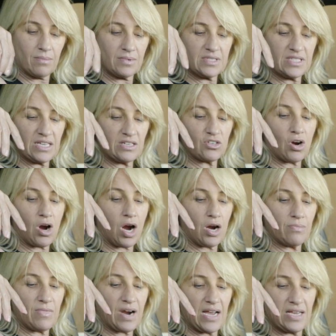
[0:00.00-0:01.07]
center
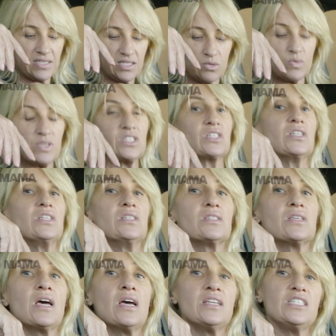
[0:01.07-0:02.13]
armrest, which
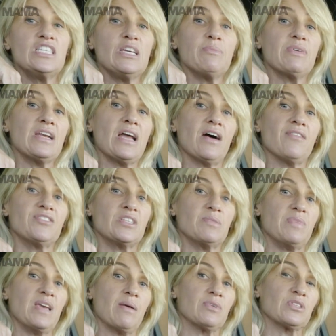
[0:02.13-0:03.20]
is deep enough to
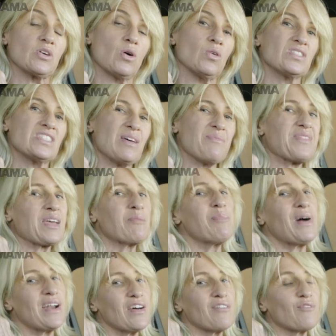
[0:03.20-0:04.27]
be able to hold something,
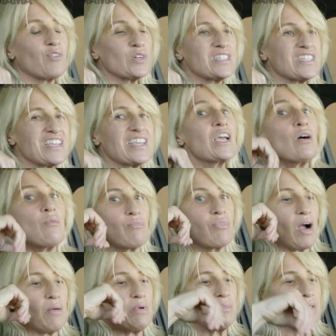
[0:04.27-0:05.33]
but unfortunately,
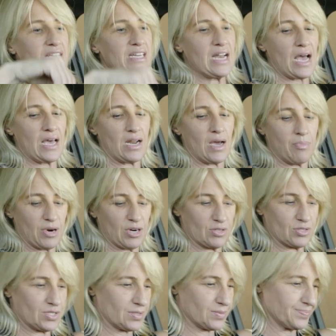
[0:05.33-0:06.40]
probably not a
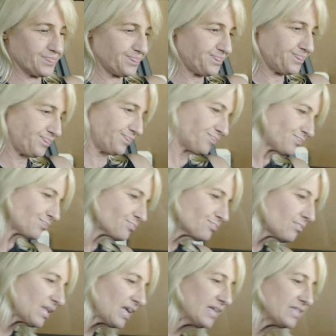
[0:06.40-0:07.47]
purse.
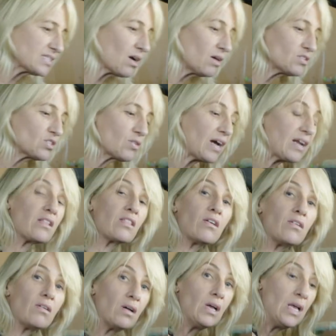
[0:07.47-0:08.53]
It's also got
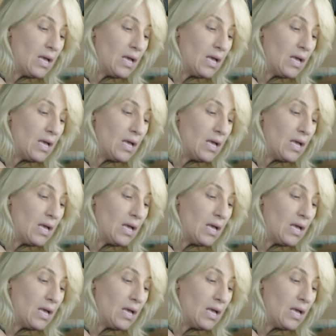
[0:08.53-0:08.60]
a